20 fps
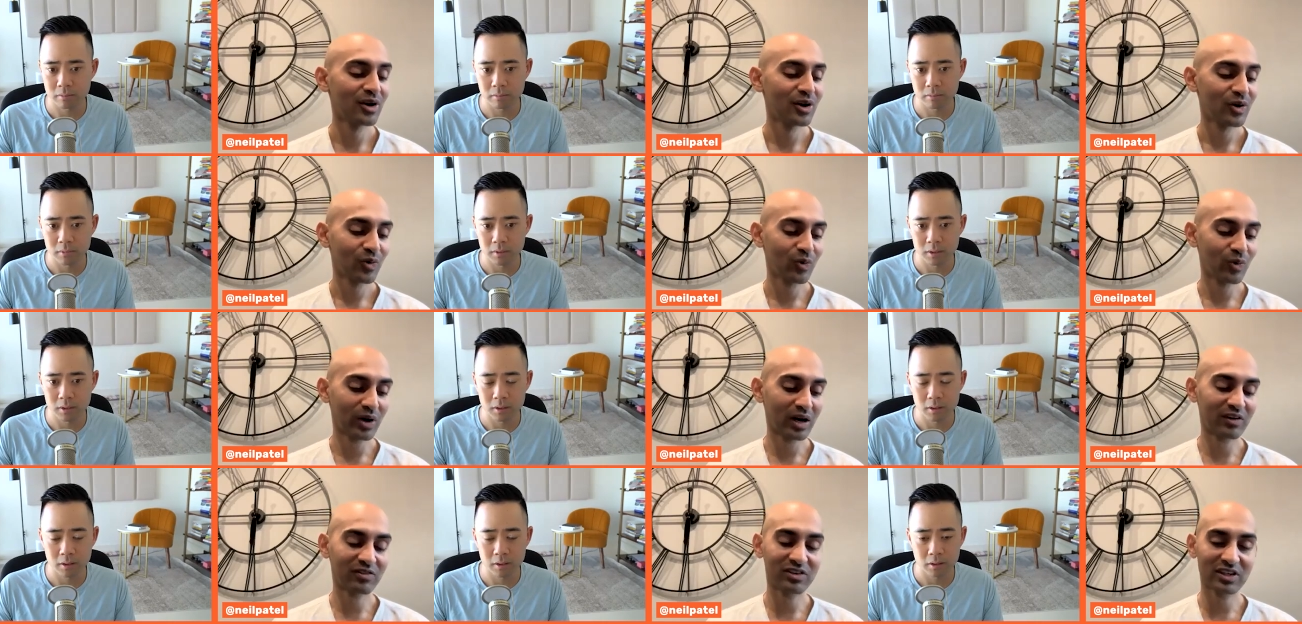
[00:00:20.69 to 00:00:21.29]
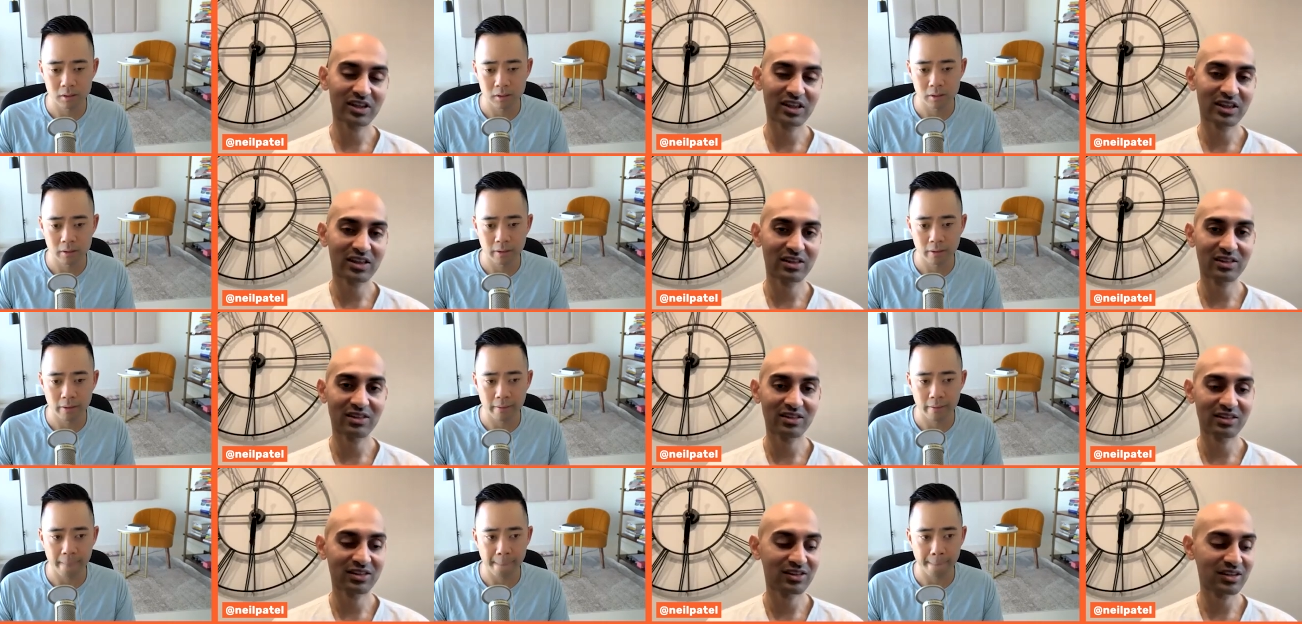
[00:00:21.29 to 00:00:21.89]
Speaker 1: whatever
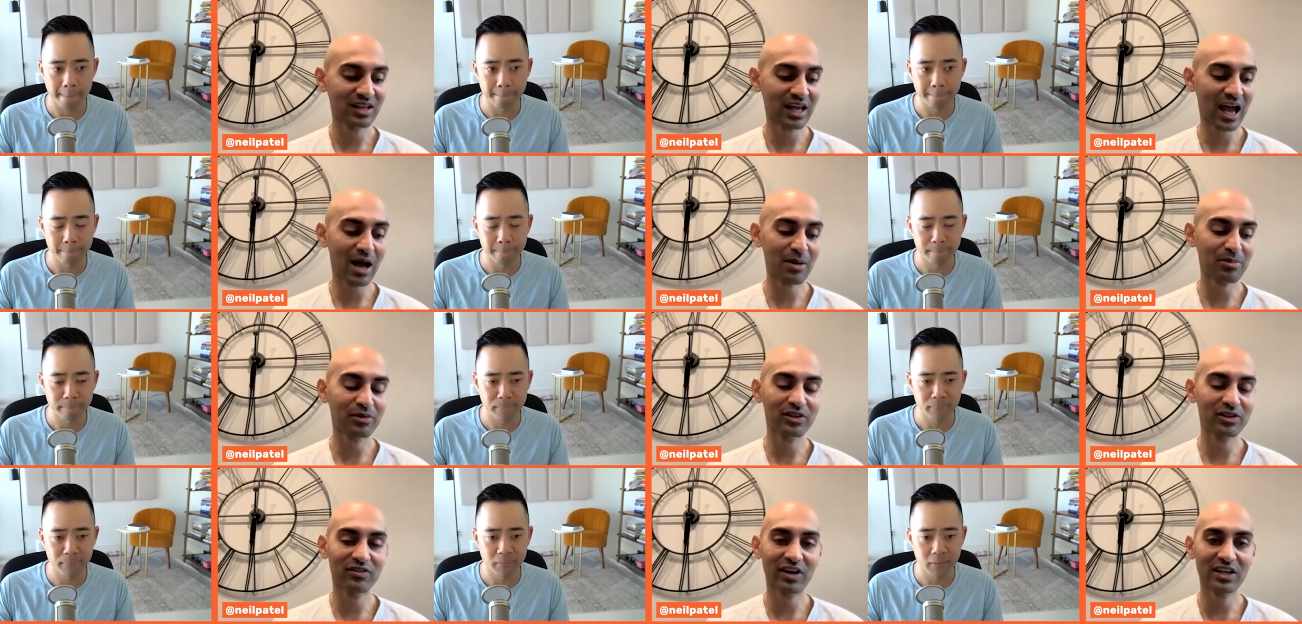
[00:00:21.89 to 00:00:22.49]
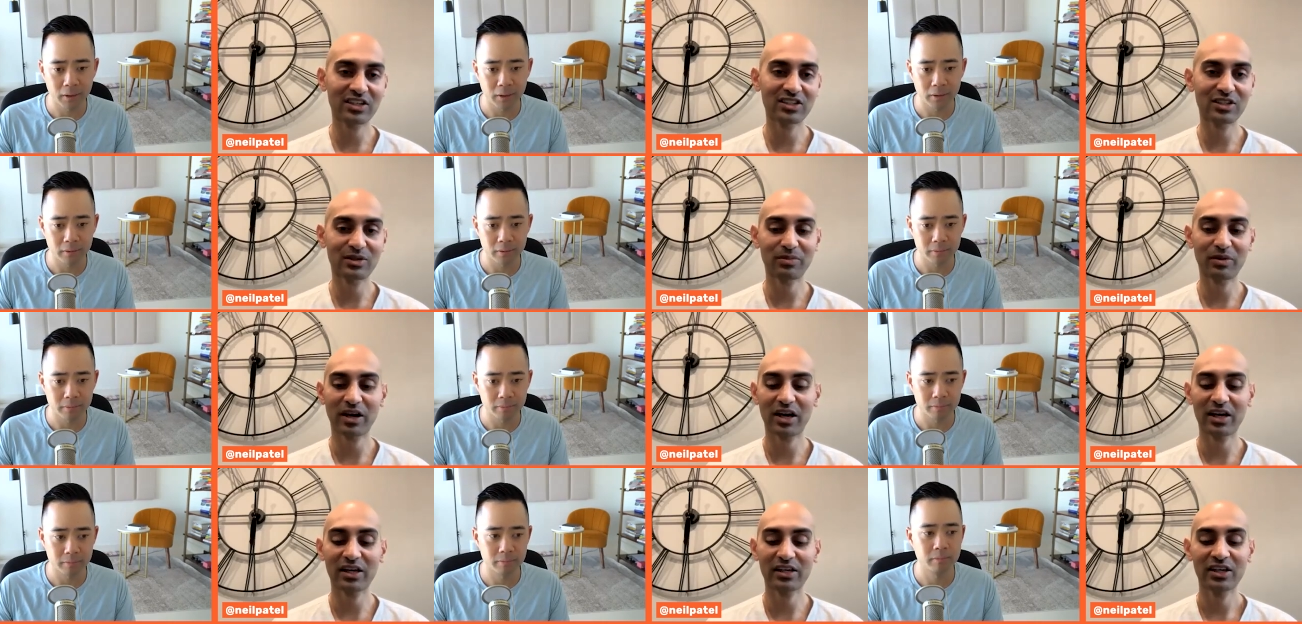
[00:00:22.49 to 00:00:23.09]
Apple device you're
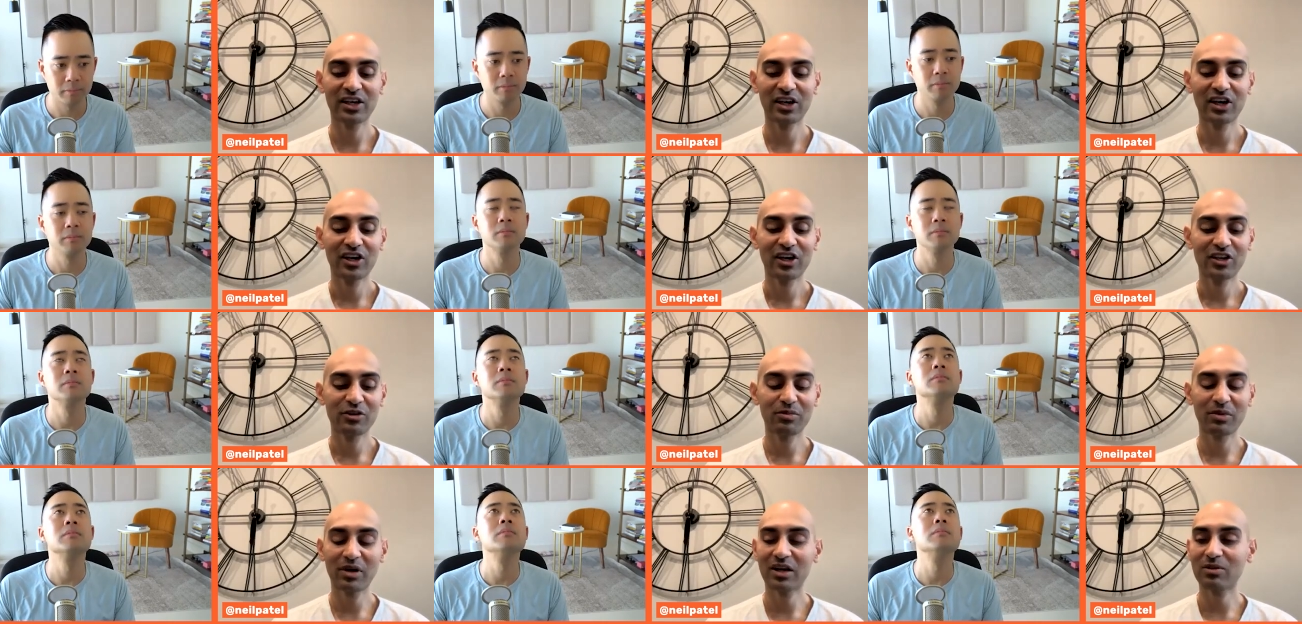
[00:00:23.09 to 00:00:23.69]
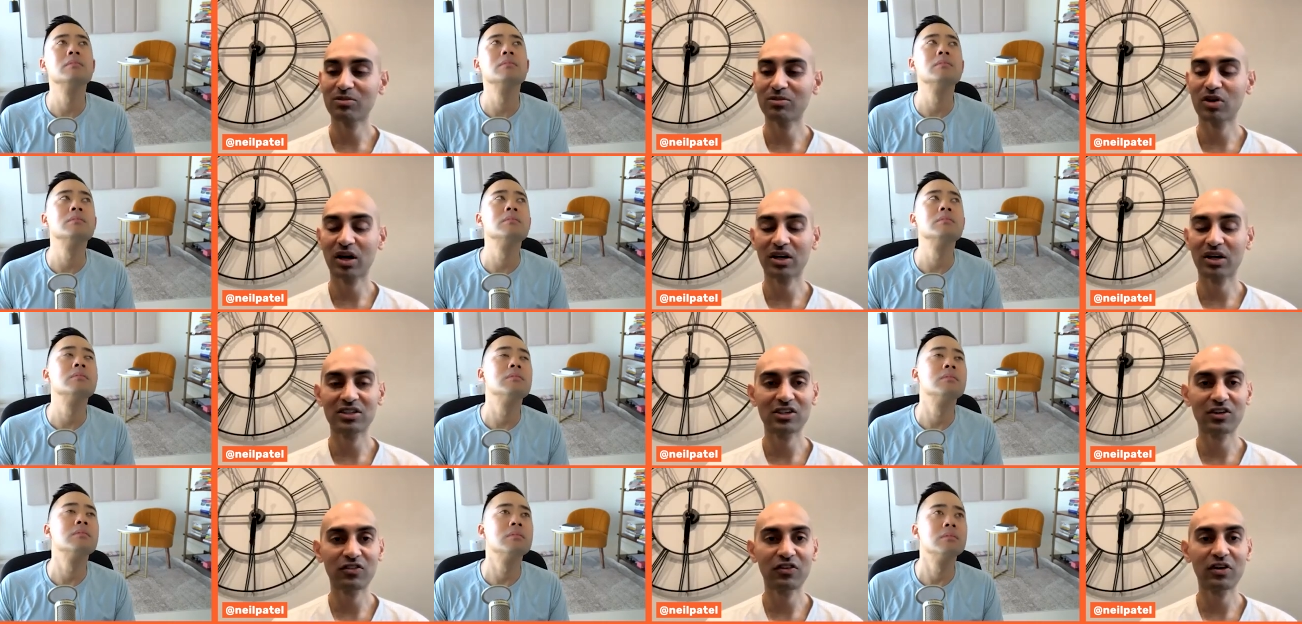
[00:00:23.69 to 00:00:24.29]
buying, you may end up talking
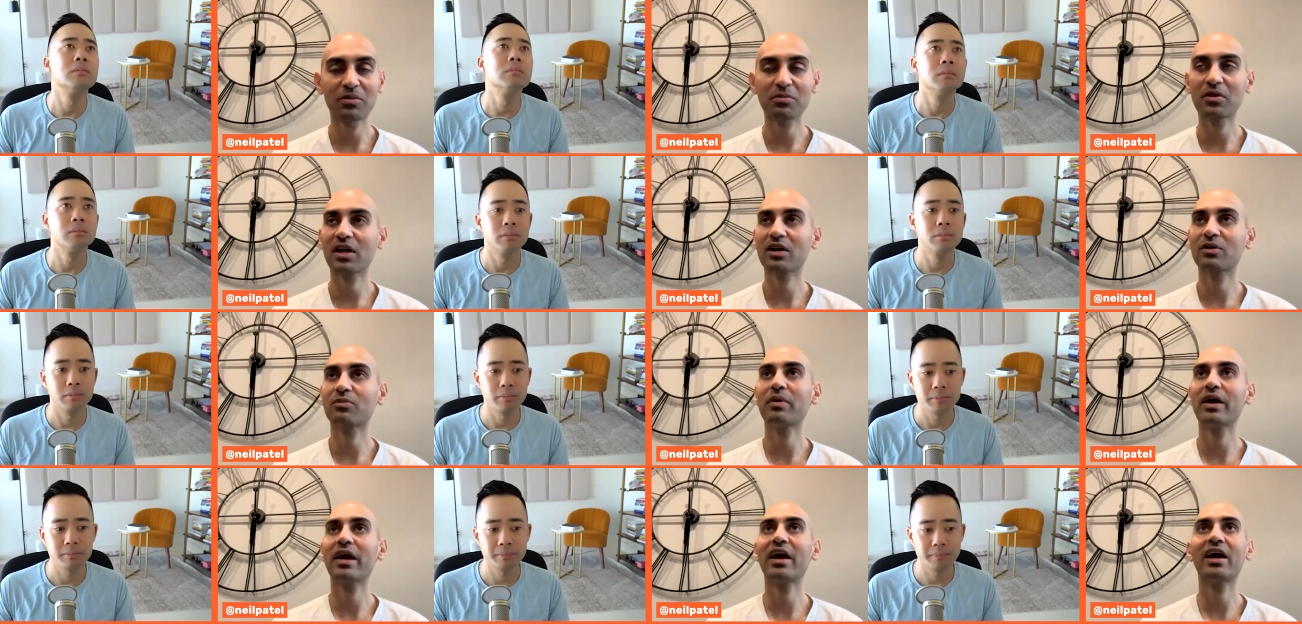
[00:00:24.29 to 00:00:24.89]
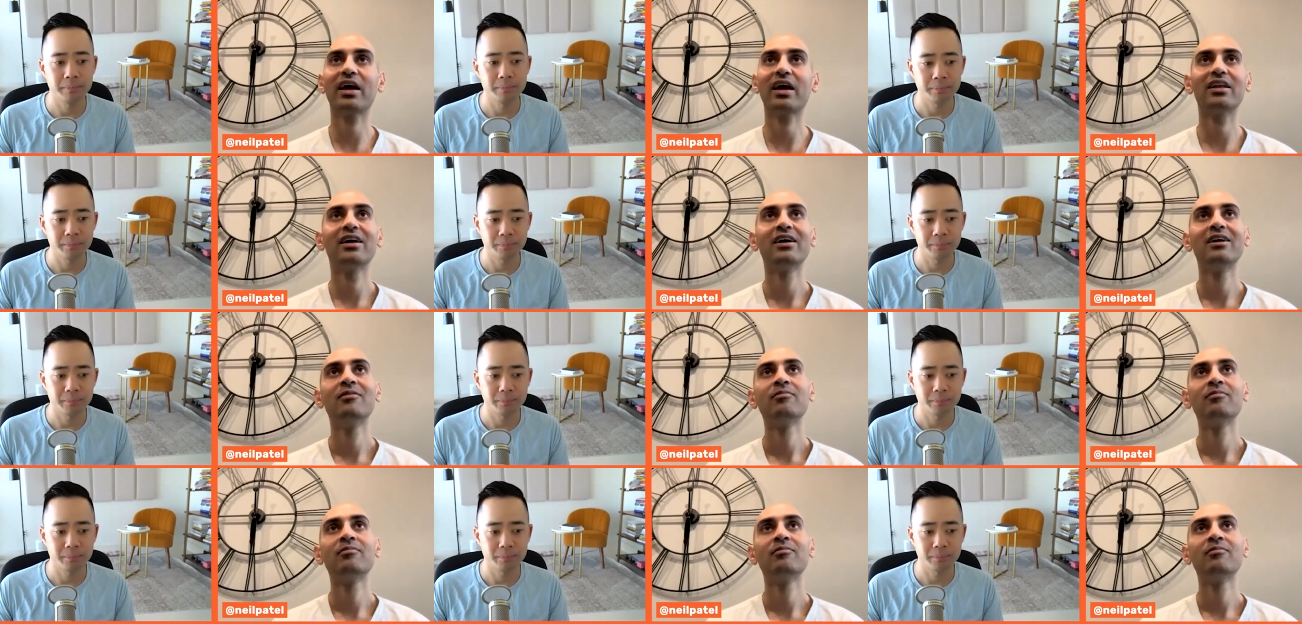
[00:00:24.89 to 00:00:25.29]
to your friend like, man,